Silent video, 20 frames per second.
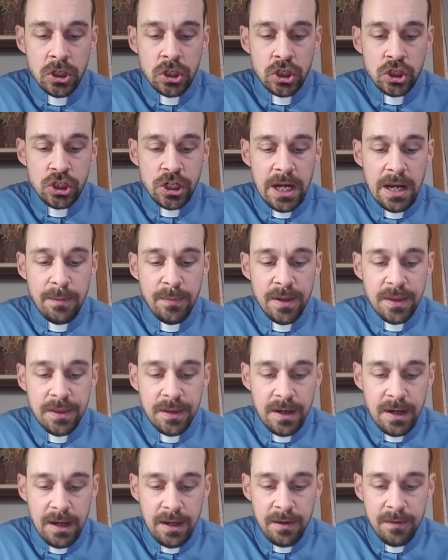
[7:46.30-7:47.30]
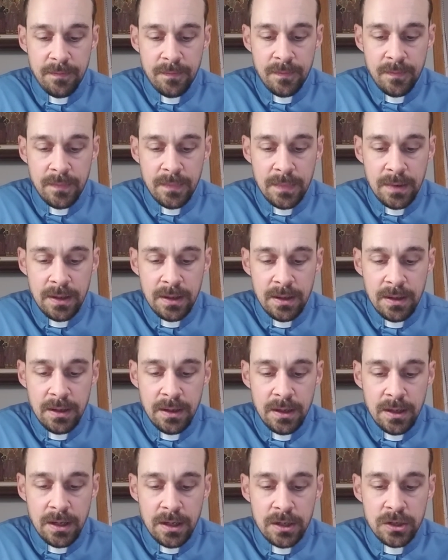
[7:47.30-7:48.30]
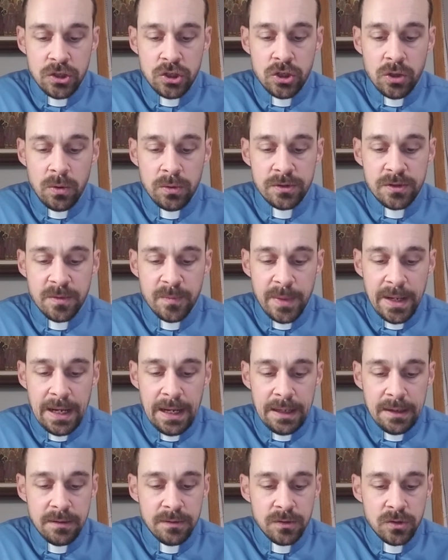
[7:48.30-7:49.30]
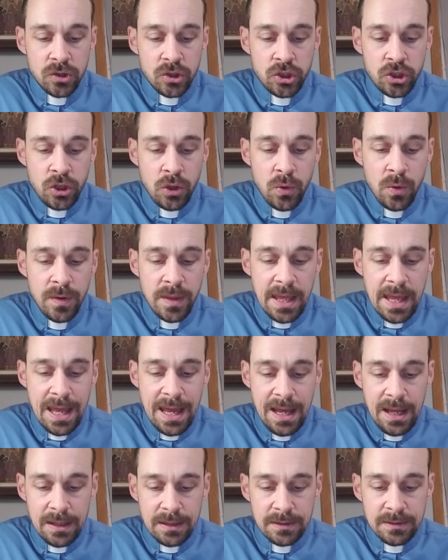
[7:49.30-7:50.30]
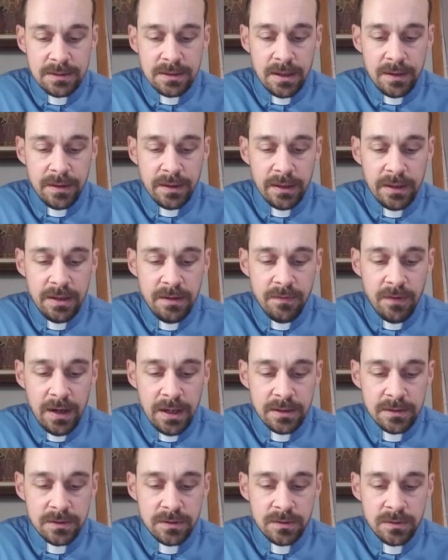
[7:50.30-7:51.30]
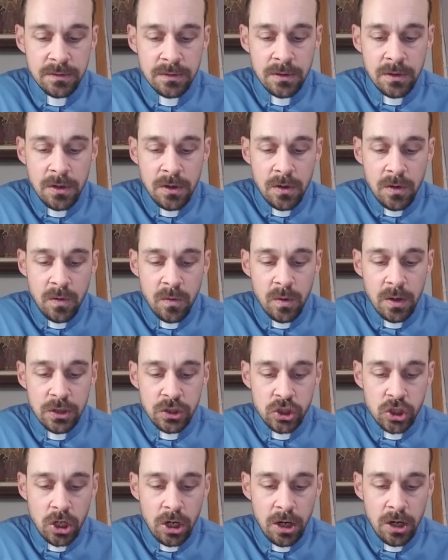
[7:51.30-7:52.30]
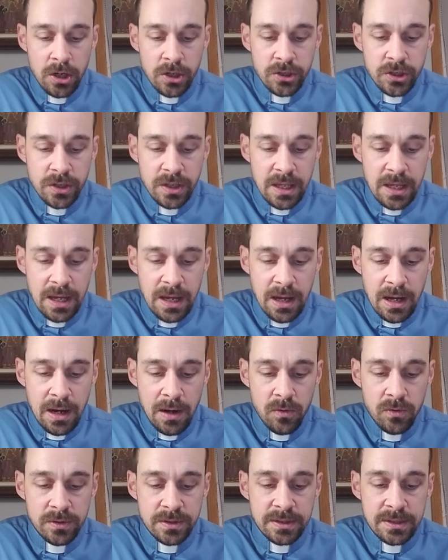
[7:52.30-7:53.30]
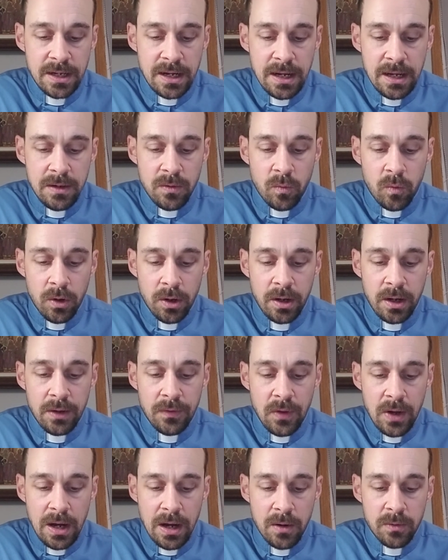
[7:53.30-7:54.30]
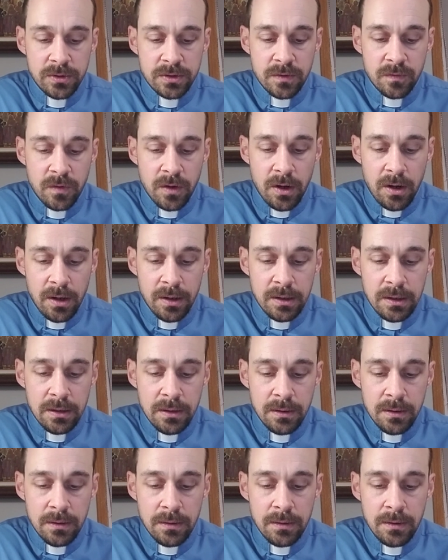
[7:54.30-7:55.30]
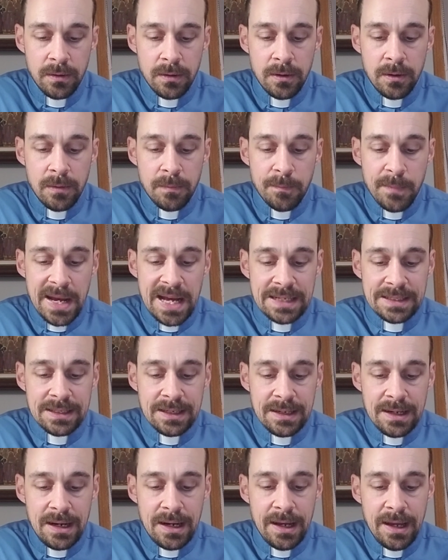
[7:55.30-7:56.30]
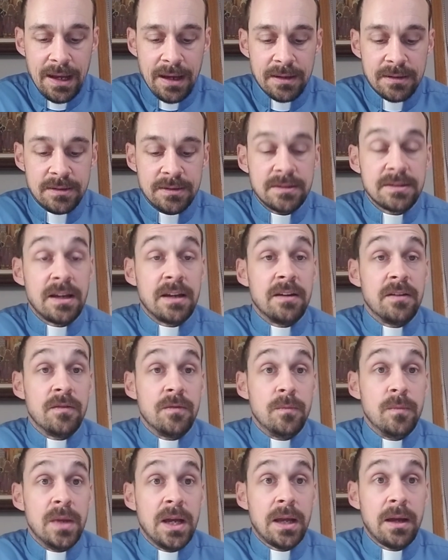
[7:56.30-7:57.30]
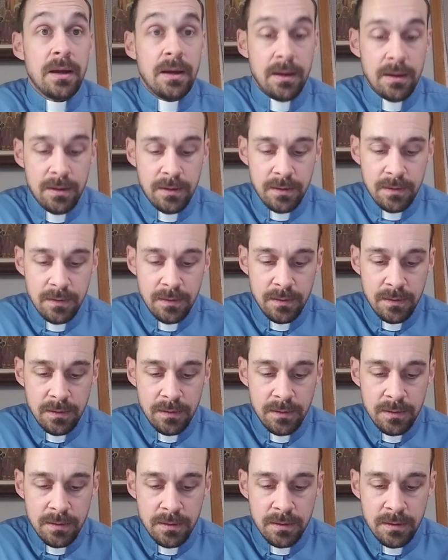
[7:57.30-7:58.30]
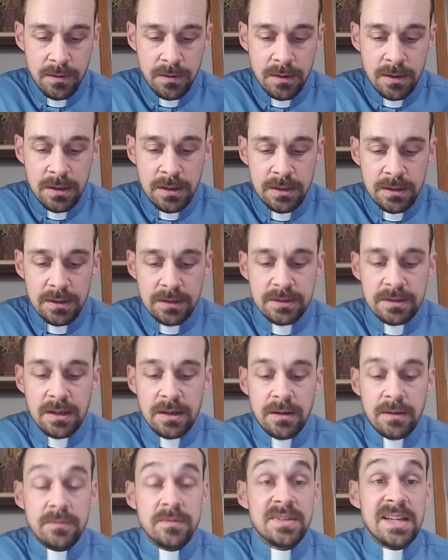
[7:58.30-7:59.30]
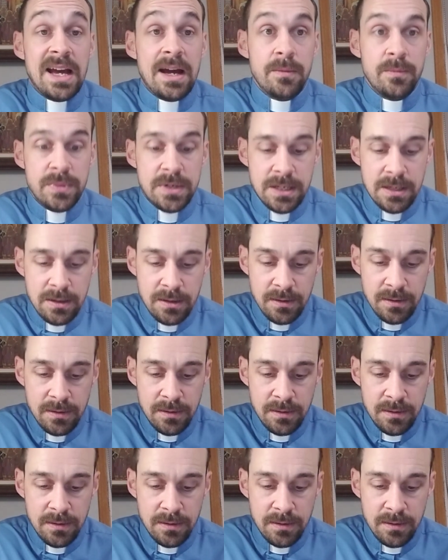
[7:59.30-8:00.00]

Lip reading: Shabbathai, and Jozabad, two of the heads of the Levites, who had charge of the outside work of the house of God. Mattaniah, son of Micah, the son of Zabdi,